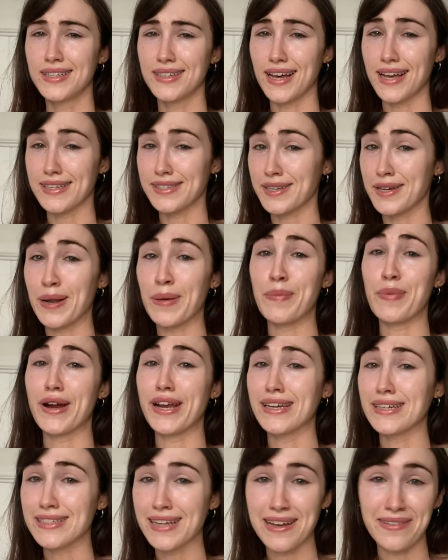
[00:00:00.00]
that's gonna
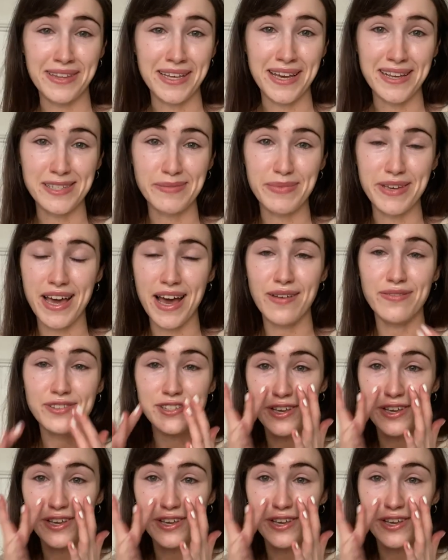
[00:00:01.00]
break down the SPF.